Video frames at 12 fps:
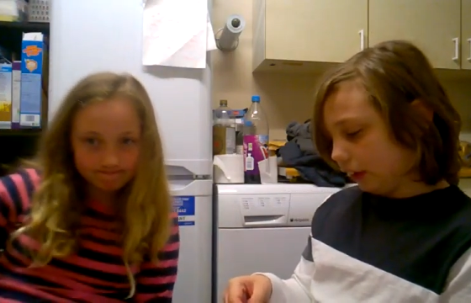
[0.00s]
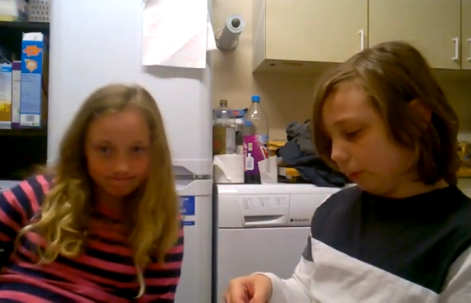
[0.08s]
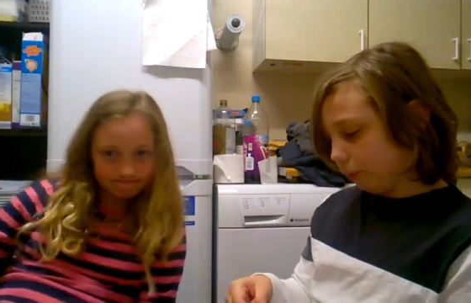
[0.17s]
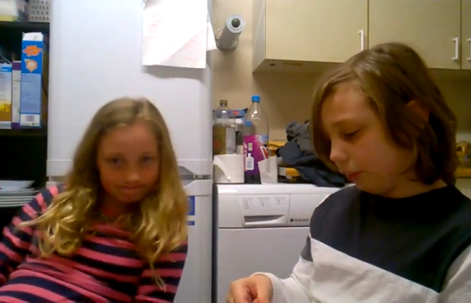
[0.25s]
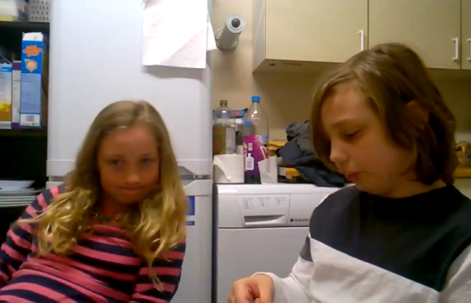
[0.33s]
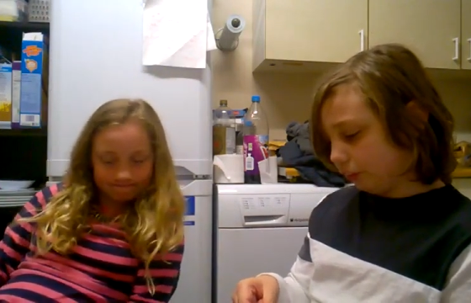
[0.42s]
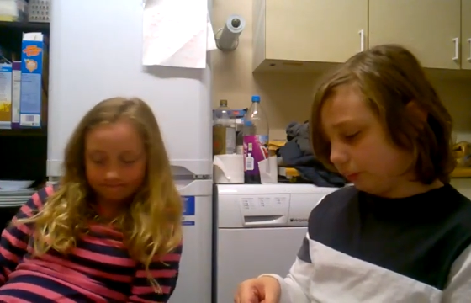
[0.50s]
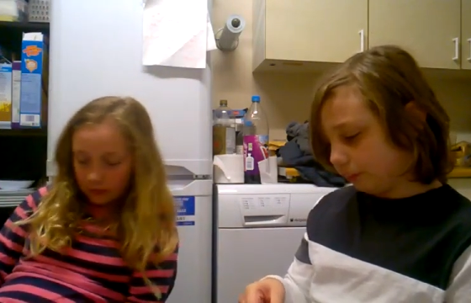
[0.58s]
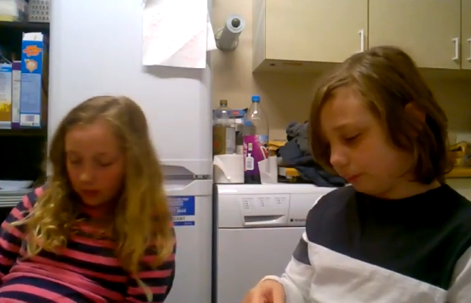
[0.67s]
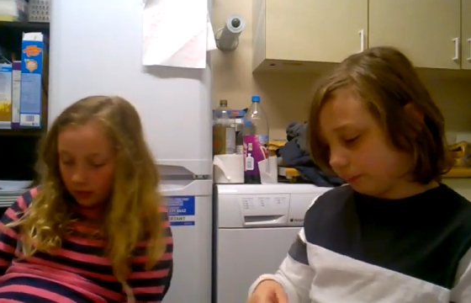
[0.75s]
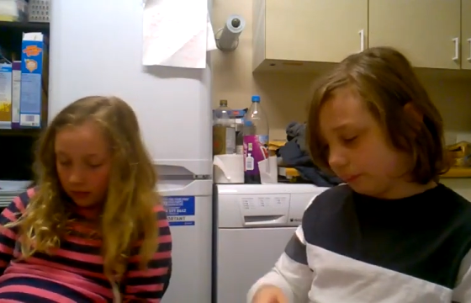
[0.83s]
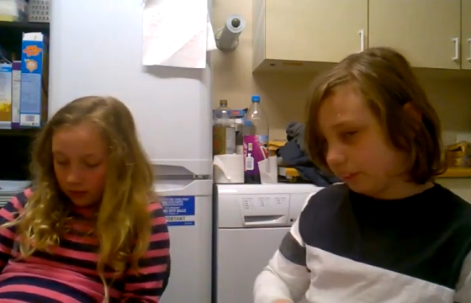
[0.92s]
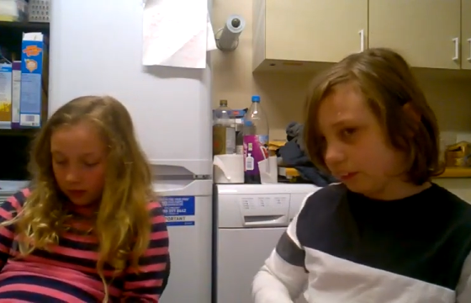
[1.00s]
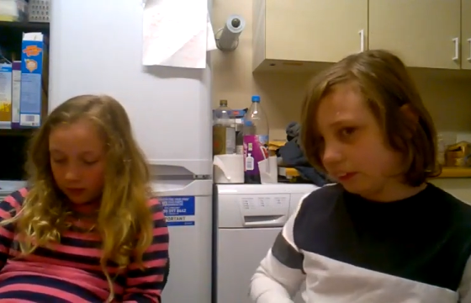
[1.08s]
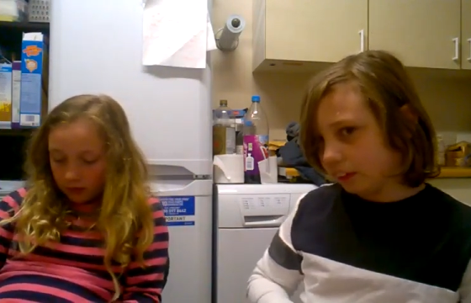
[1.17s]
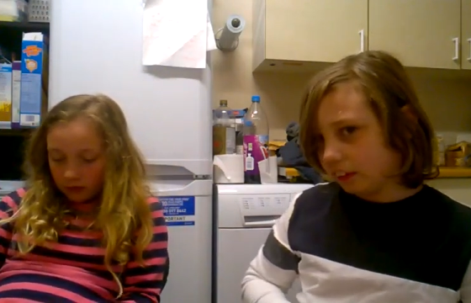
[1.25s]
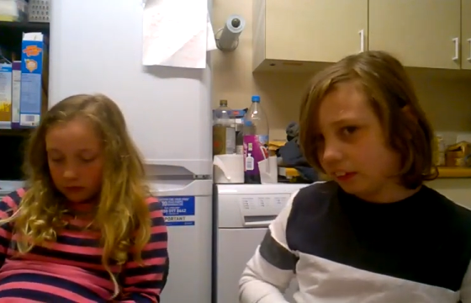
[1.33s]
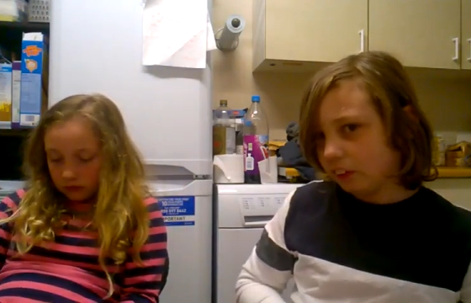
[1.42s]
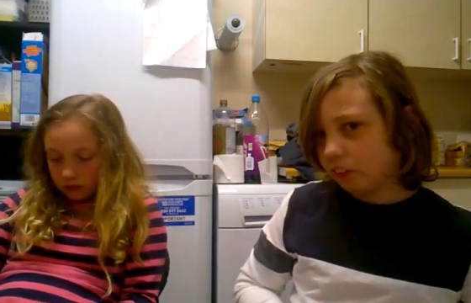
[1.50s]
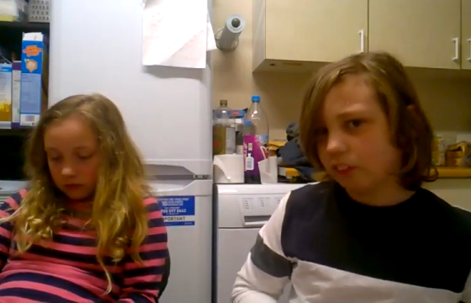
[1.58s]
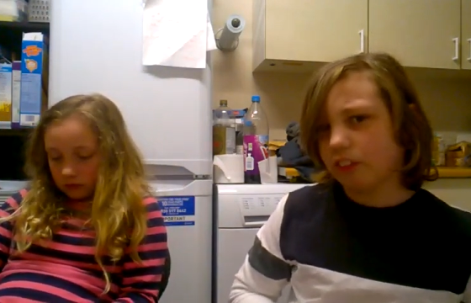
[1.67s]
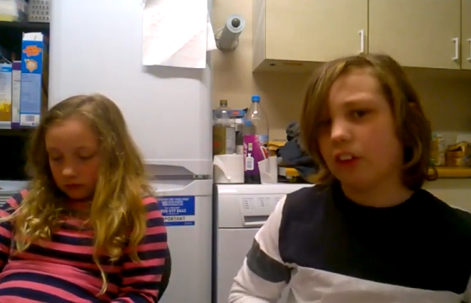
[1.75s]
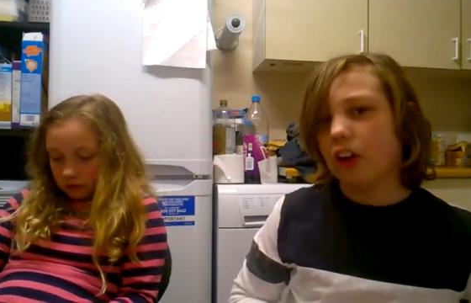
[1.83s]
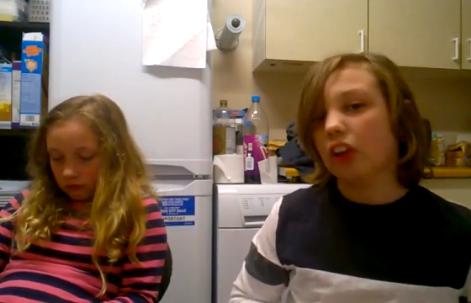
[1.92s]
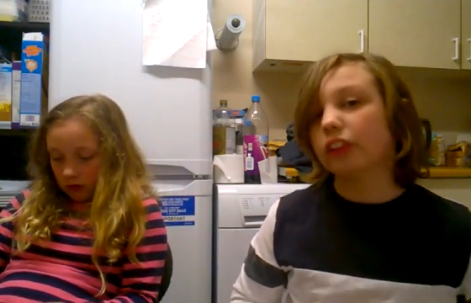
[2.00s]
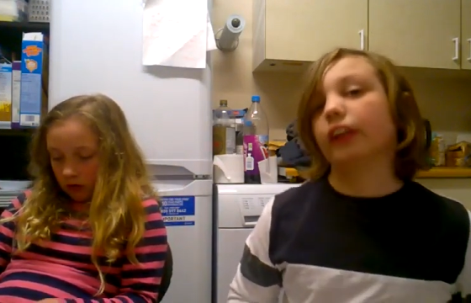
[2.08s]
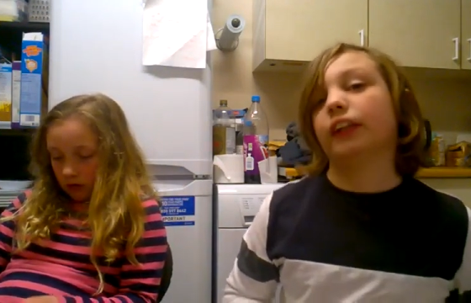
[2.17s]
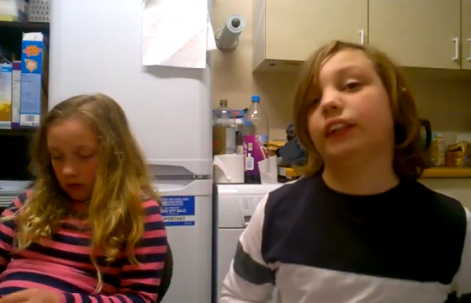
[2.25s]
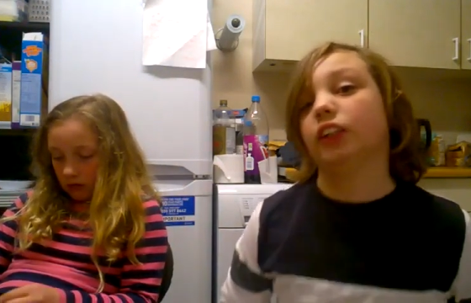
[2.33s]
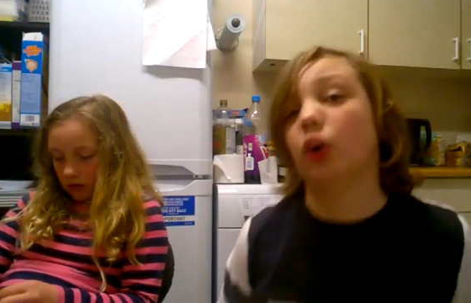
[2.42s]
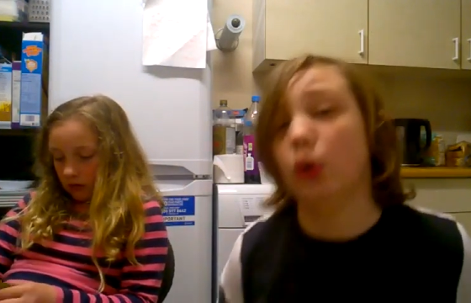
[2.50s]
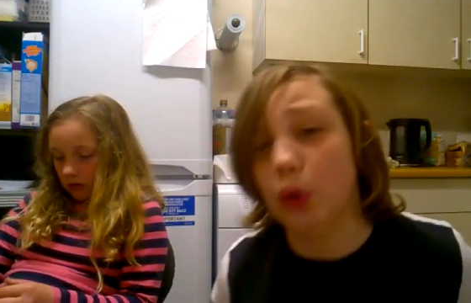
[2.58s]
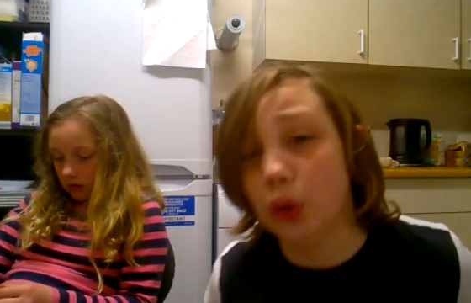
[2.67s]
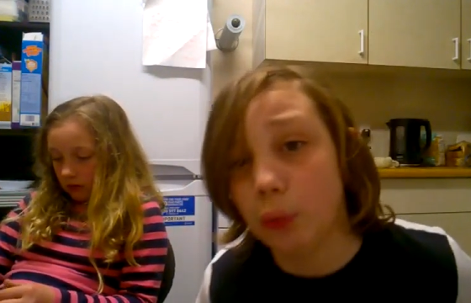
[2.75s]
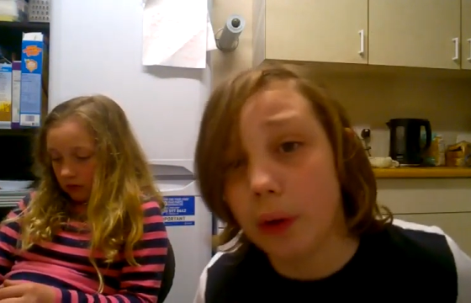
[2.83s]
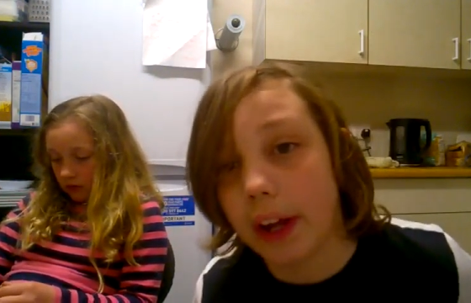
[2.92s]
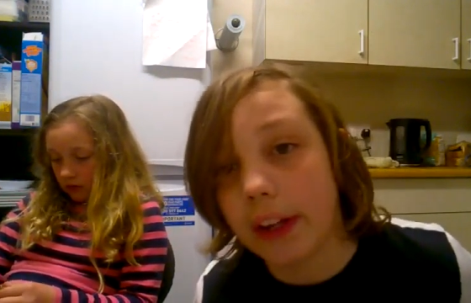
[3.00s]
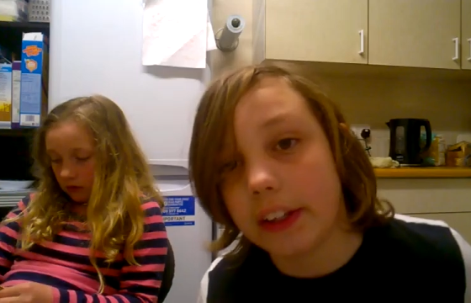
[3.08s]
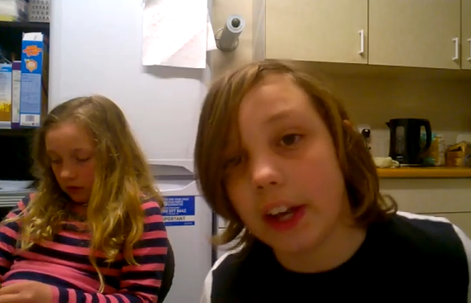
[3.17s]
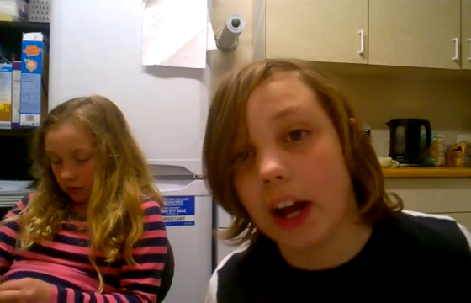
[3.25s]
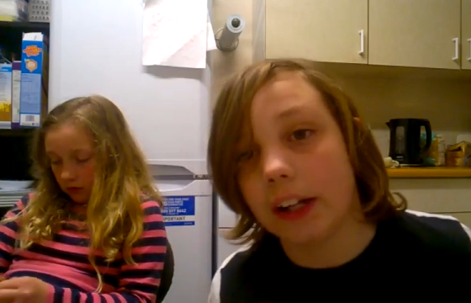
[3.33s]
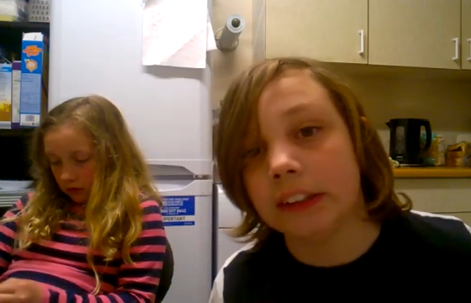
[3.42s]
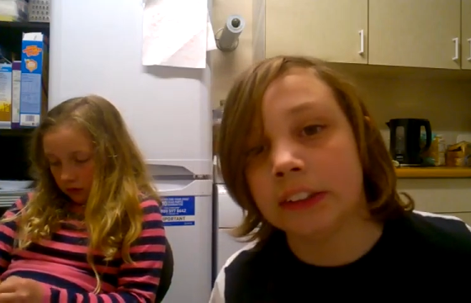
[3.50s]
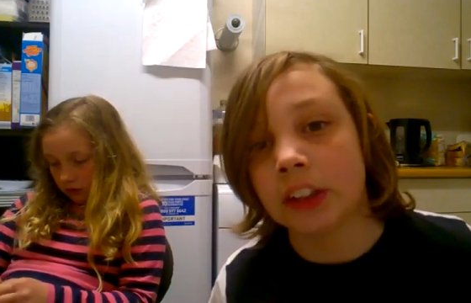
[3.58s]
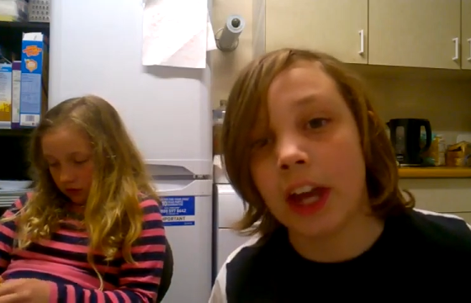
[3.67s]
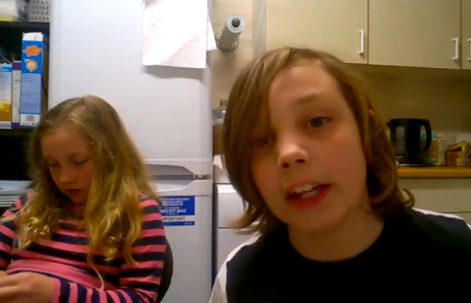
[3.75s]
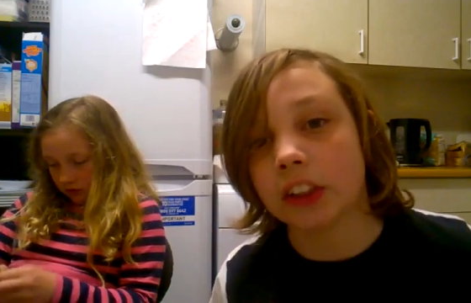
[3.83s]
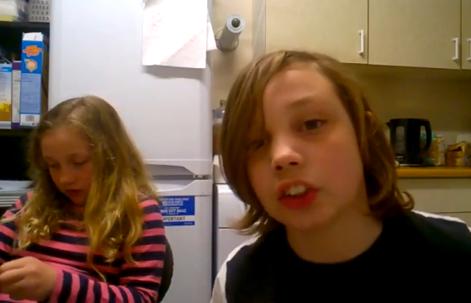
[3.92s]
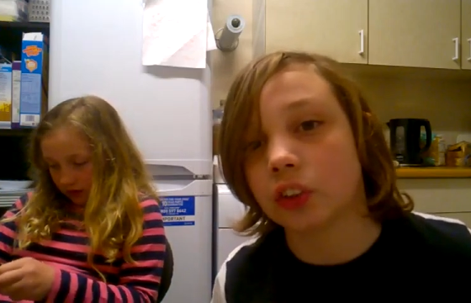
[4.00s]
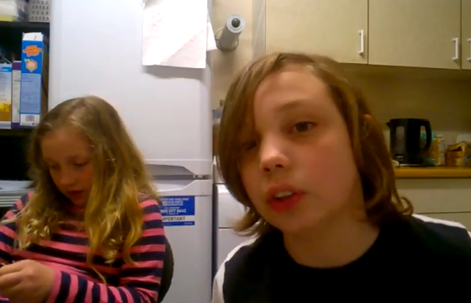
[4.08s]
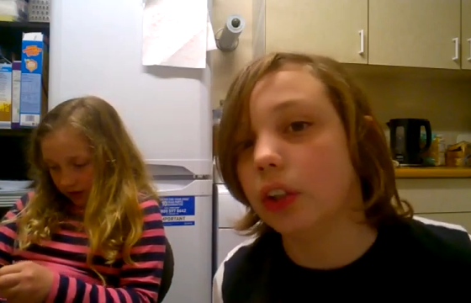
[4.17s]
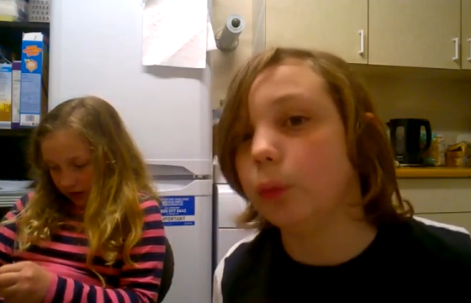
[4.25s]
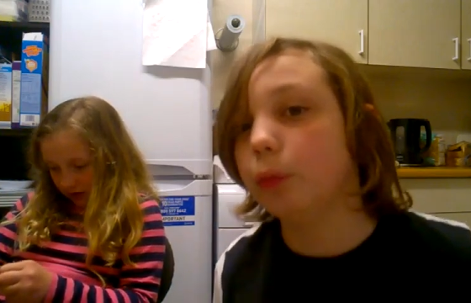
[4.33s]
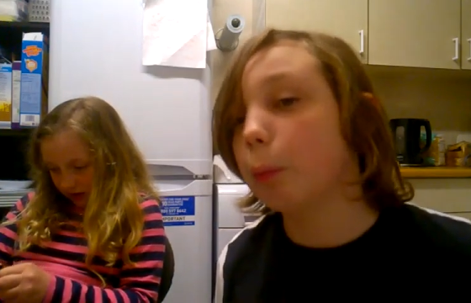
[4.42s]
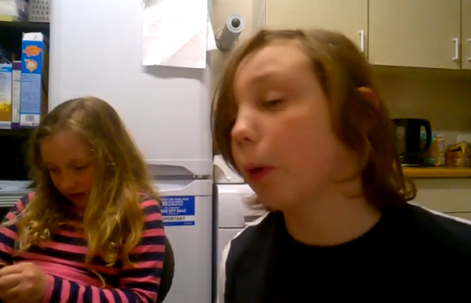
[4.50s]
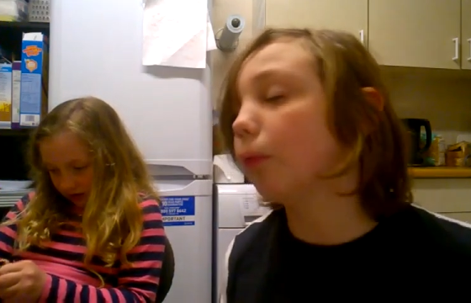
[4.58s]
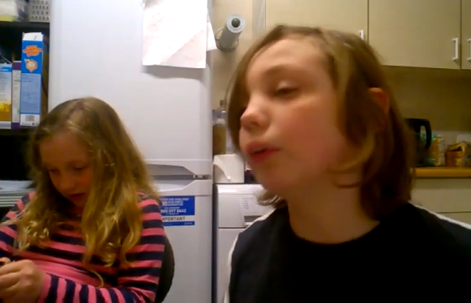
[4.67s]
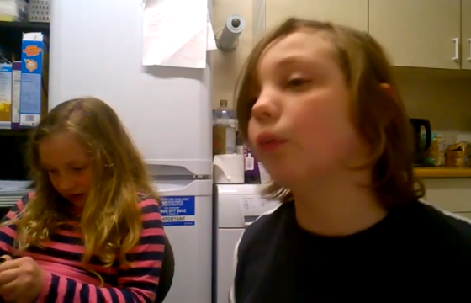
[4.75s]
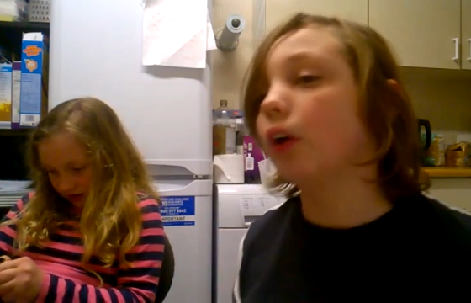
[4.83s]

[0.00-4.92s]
Speaker 1: Lemon. Mm. This is all the way, guys. Extreme. You probably